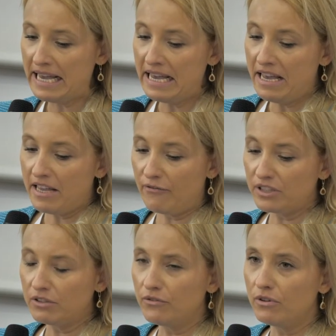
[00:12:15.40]
Yeah,
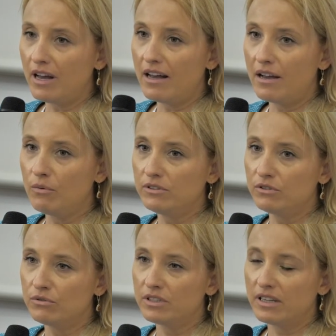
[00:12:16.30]
first of all, I wanted
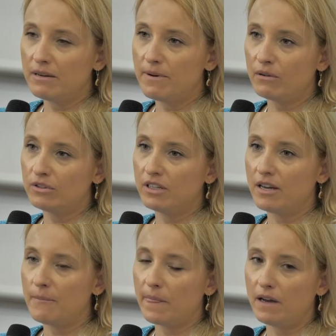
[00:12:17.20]
to say about the
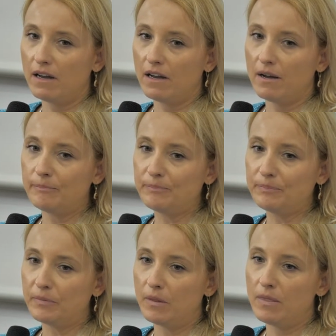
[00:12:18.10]

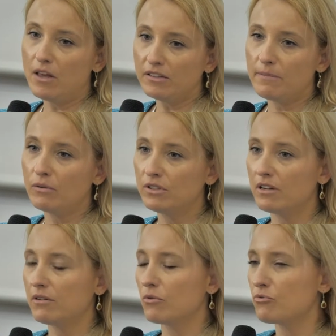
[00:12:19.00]
not about
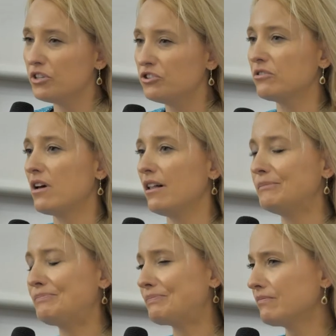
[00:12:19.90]
the
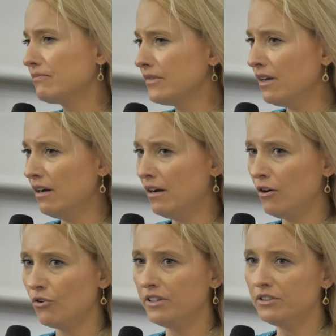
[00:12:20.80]
regional
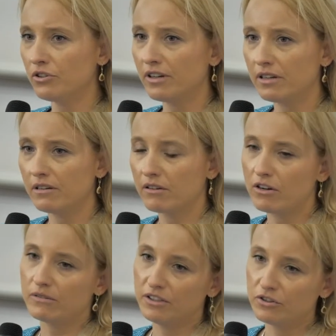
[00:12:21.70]
or
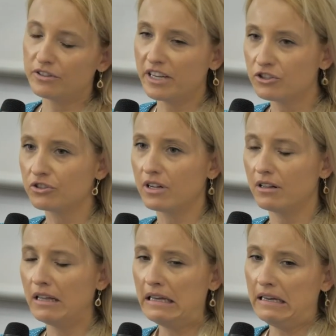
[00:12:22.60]

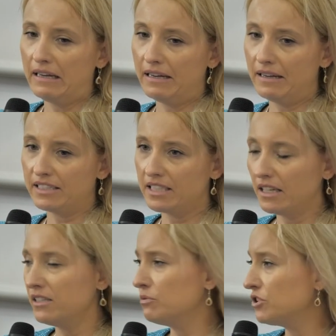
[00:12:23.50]
international
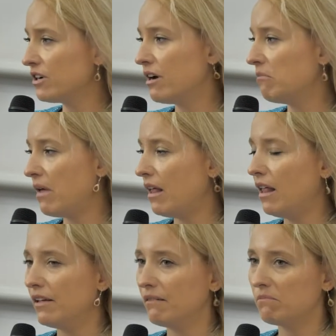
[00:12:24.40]
studies which are
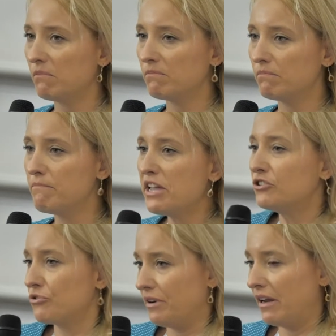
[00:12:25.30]

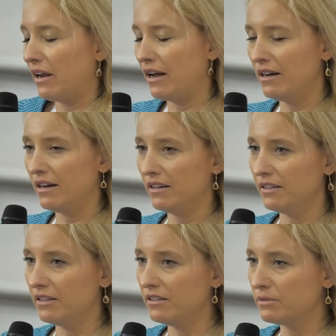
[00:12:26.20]
majoring
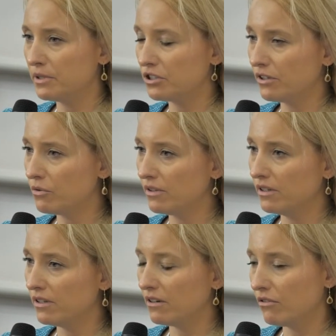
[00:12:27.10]
in spatial
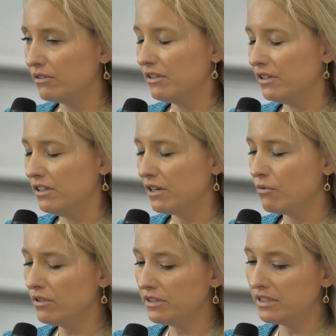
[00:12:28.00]
or in
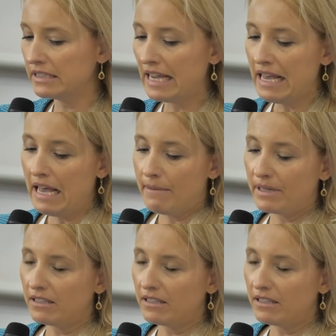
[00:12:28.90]
inequalities, but